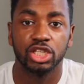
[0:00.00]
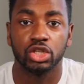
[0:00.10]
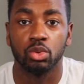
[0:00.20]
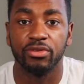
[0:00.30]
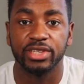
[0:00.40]

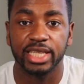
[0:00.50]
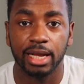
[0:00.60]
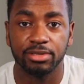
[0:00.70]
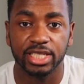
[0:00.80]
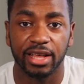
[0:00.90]
So we've
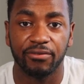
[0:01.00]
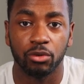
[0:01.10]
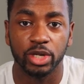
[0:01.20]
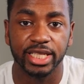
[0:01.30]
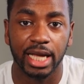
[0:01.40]
established that
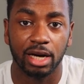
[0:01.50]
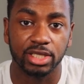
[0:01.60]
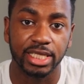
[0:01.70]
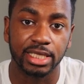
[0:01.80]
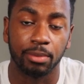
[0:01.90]

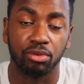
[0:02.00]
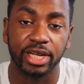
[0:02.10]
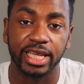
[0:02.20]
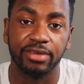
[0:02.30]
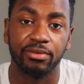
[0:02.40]
40,000 is the
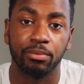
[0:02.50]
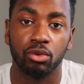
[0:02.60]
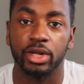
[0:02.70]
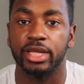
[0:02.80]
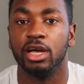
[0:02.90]
break-even
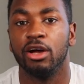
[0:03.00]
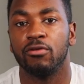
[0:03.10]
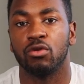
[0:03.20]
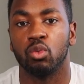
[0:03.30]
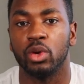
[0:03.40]
point
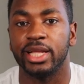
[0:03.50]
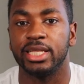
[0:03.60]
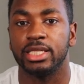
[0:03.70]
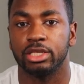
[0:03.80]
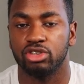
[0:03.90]
for
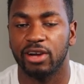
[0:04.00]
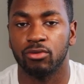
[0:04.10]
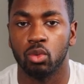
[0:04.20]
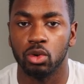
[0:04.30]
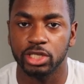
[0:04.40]
when the
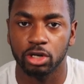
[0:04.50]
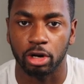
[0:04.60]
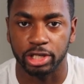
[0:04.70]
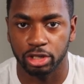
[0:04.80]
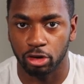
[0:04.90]
travel rewards
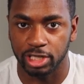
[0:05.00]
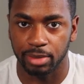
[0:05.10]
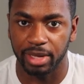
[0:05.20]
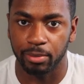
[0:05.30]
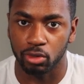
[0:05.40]
card starts to
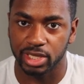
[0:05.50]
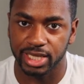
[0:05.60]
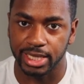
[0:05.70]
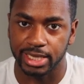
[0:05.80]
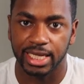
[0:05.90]
make more
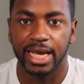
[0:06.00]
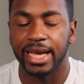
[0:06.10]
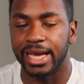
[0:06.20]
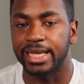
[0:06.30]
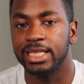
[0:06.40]
sense.
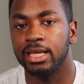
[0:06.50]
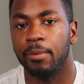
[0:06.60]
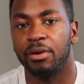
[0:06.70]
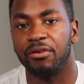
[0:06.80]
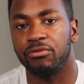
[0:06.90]
Anything
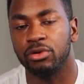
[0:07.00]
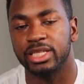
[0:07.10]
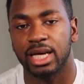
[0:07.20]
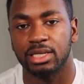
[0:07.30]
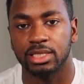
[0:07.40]
above
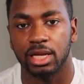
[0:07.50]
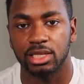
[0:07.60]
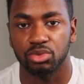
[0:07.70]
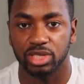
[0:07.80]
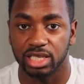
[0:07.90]

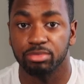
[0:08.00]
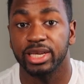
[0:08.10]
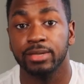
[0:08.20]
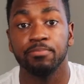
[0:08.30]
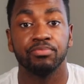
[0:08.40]
$40,000 worth of
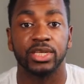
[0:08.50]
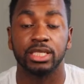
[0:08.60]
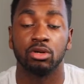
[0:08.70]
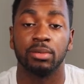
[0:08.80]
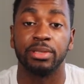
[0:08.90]
spend is
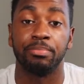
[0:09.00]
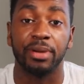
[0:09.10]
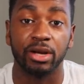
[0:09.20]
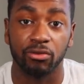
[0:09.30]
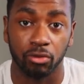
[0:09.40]
going to be
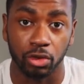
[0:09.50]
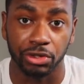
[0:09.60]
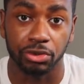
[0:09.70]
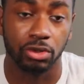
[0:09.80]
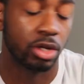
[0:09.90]
better for
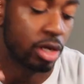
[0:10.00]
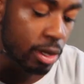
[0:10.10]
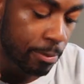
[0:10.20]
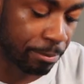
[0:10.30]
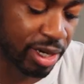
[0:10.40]
you,
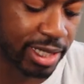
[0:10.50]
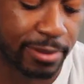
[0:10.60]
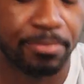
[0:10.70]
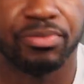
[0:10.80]
but